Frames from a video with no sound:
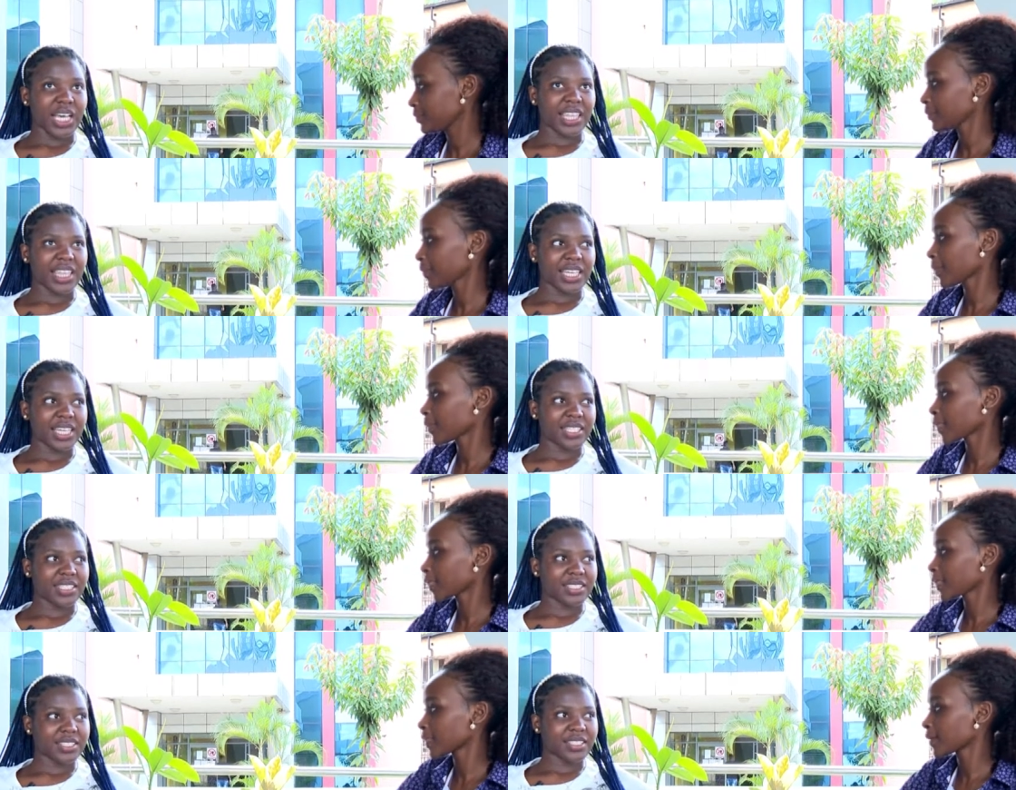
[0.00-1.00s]
Speaker 1: I think,
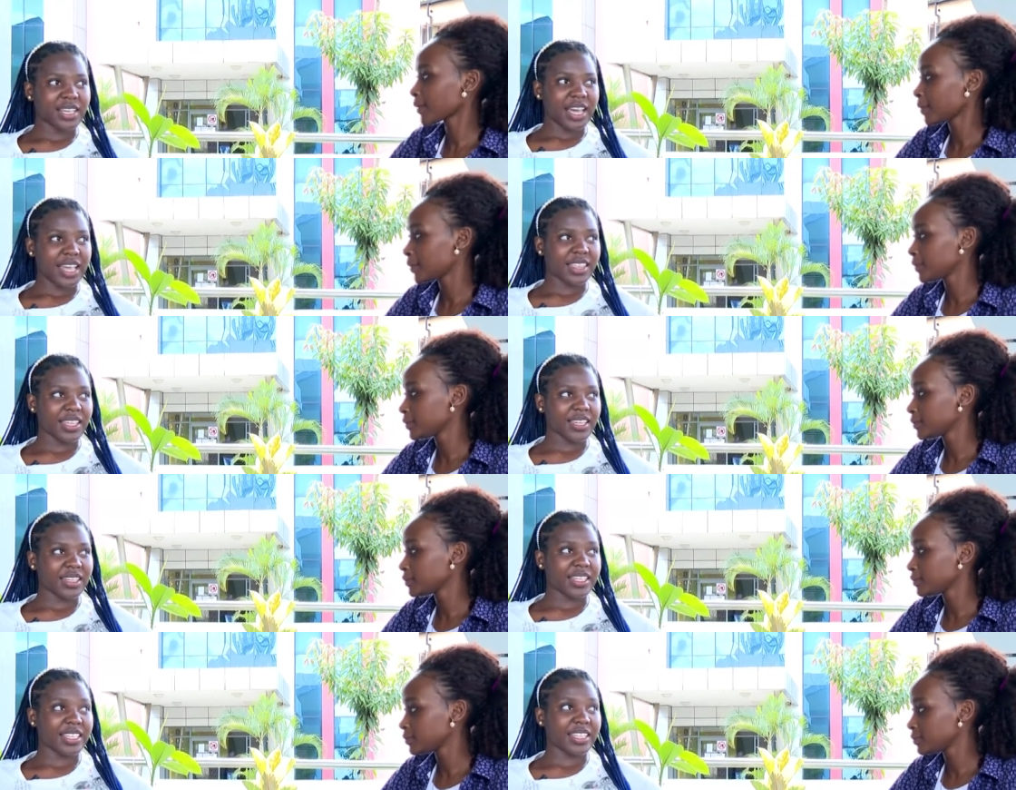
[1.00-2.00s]
I think
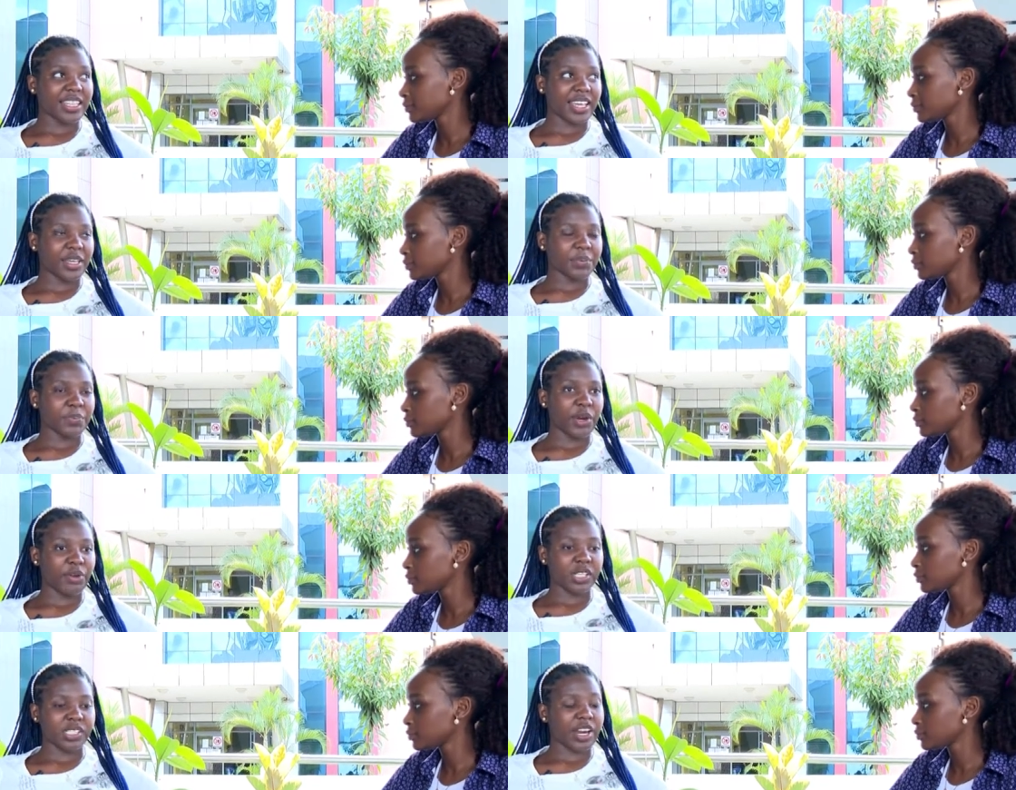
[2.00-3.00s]
the
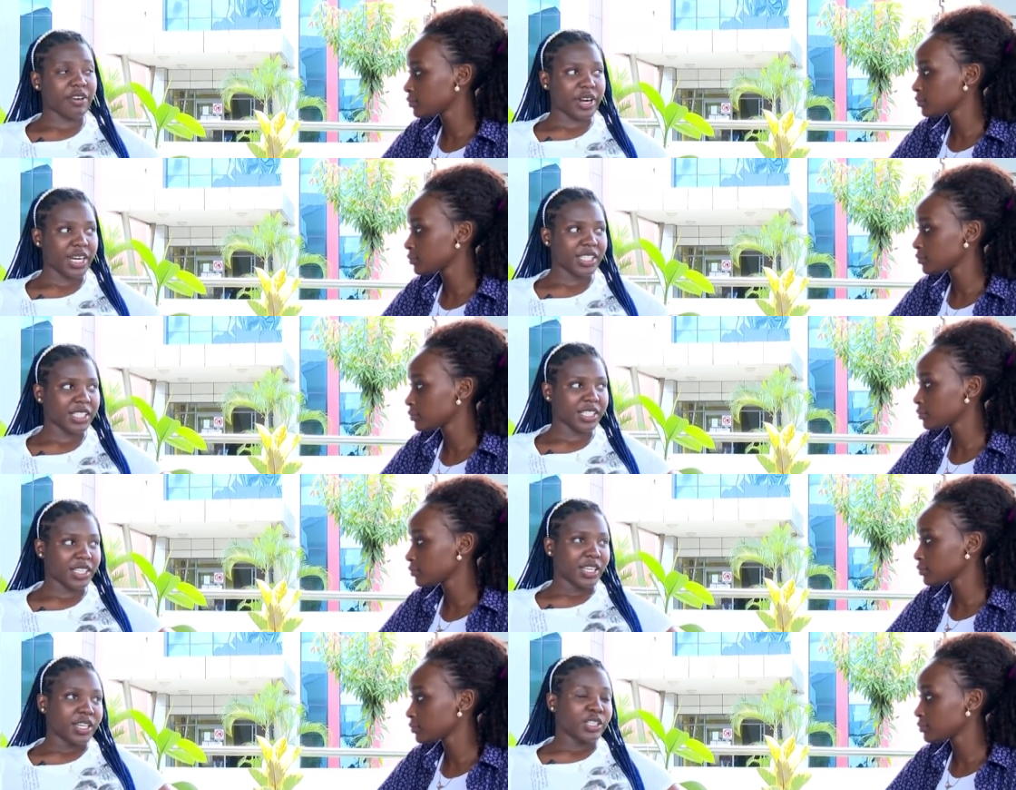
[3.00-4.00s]
parents are right
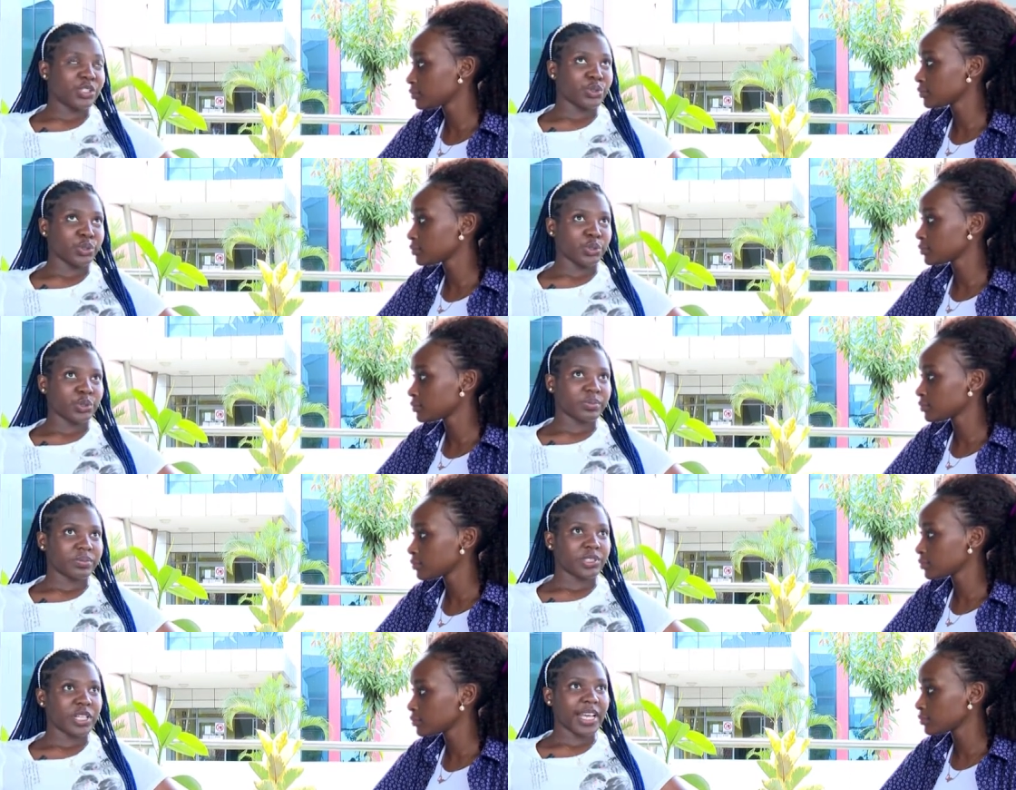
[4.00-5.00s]
to
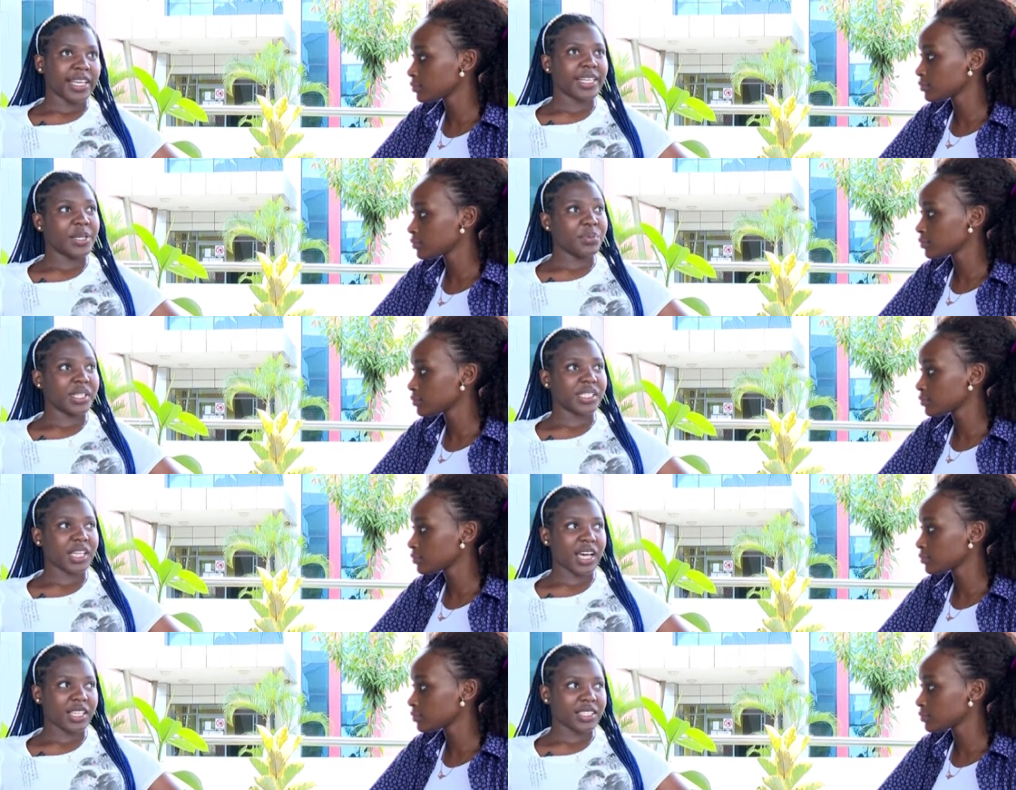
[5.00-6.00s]
to like limit
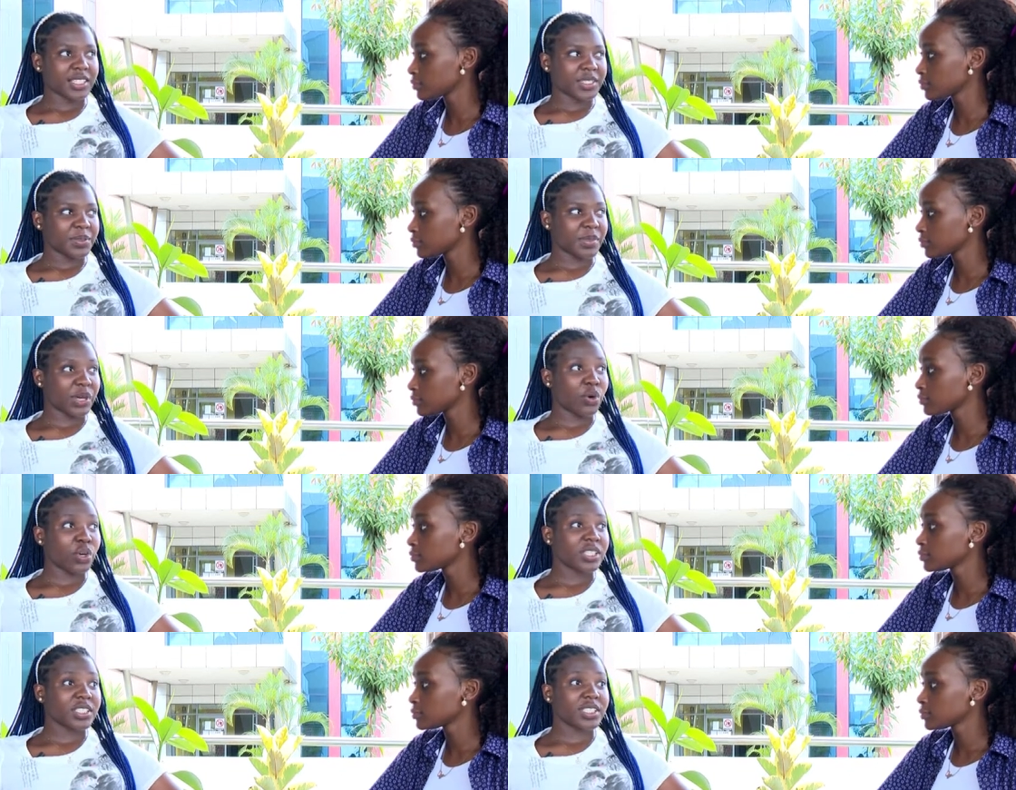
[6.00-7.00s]
us
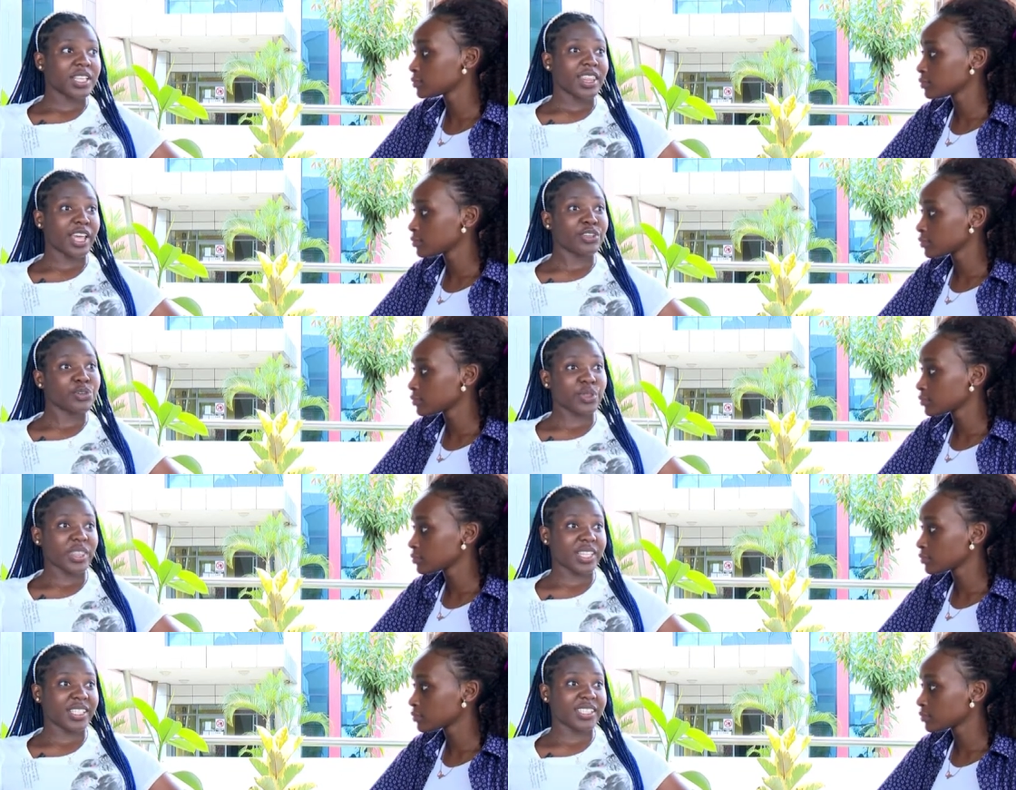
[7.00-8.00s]
because the truth
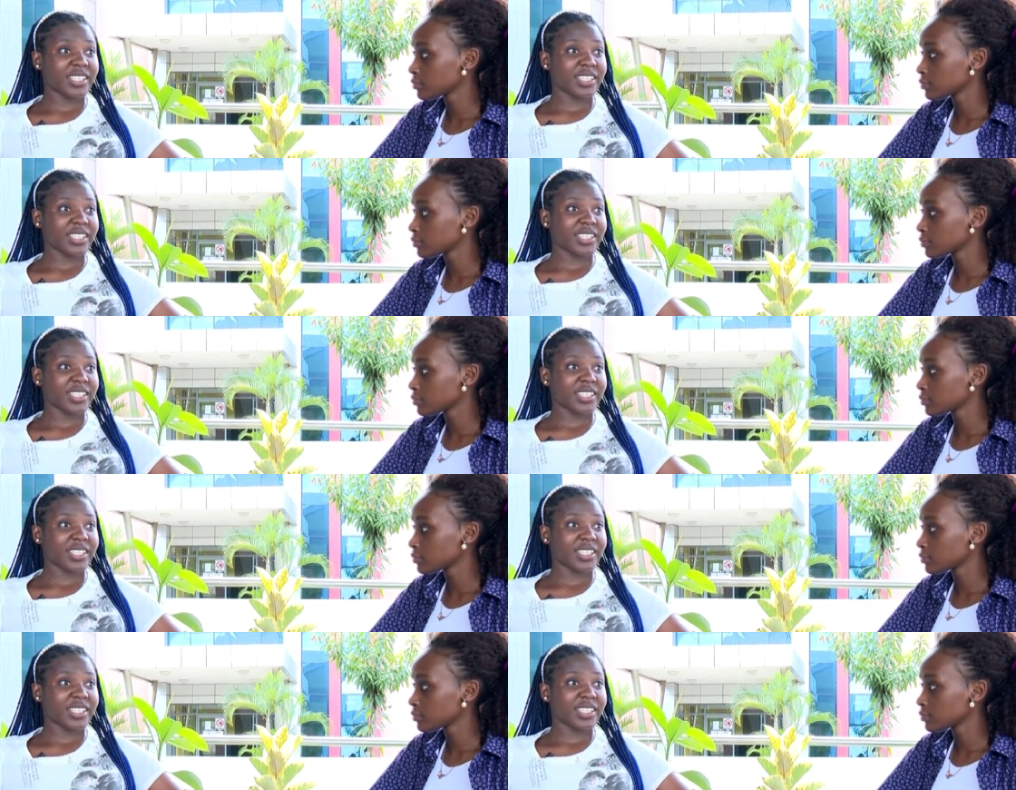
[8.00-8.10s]
is